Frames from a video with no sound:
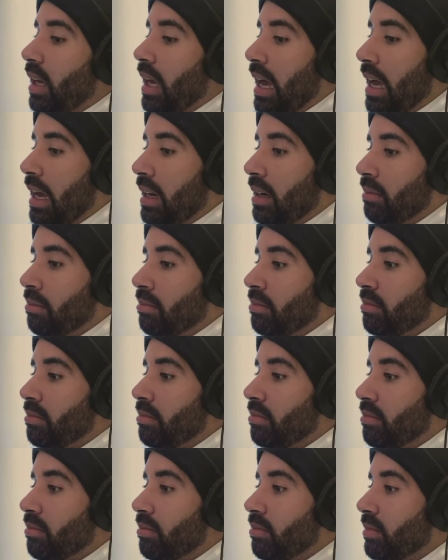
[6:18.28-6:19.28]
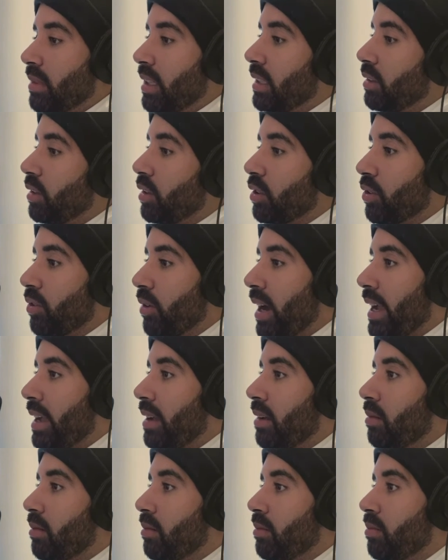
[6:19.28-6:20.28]
Um, didn't look great.
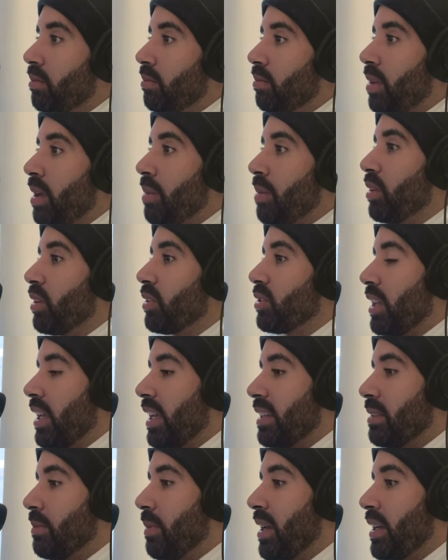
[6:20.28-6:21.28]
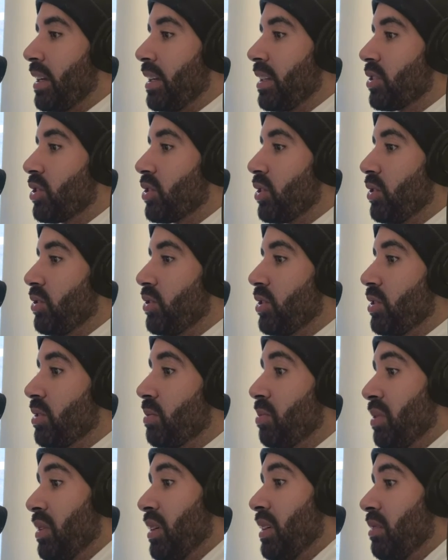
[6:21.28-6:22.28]
People are saying he's making excuses,
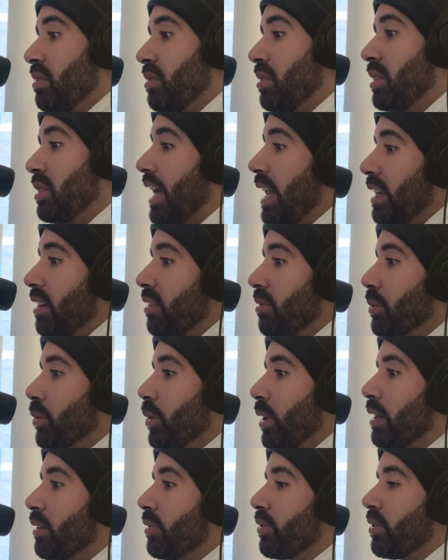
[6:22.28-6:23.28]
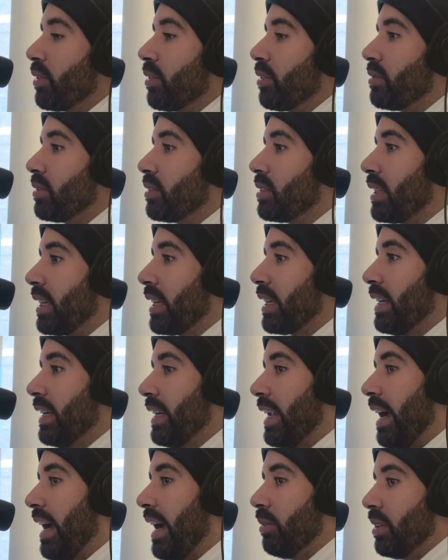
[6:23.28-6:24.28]
but you got to give him credit for sticking it
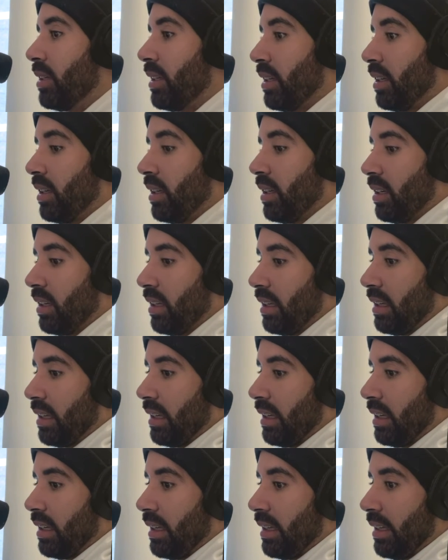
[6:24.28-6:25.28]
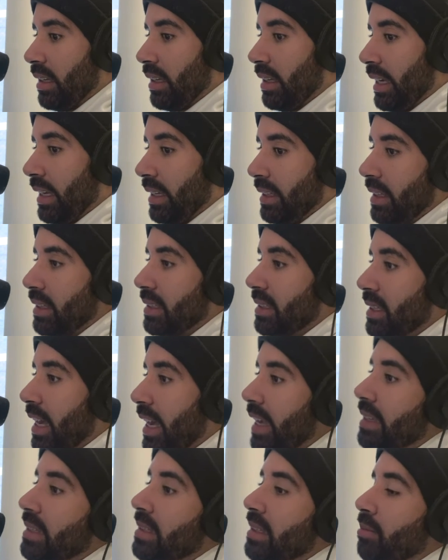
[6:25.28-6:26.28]
out. In this
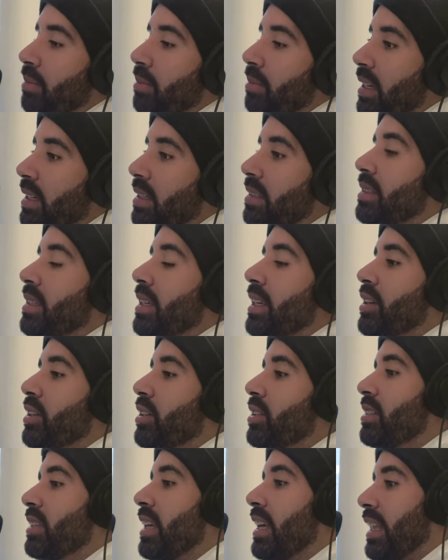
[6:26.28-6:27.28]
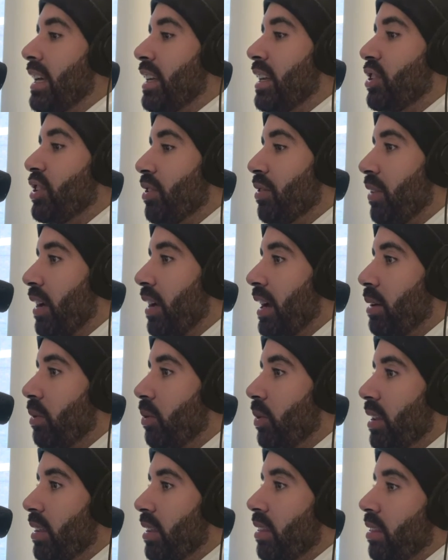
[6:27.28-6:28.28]
case, I'm not going to sit here and say that he should fight
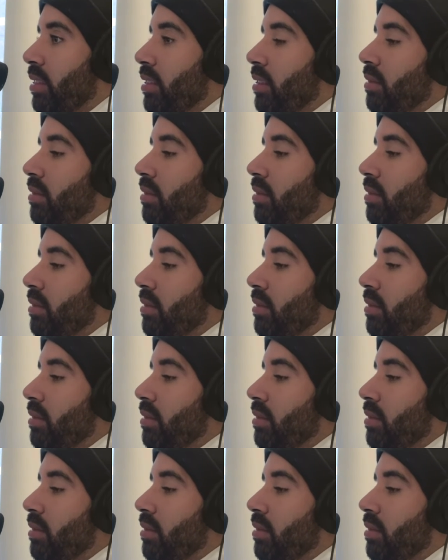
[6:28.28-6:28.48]
with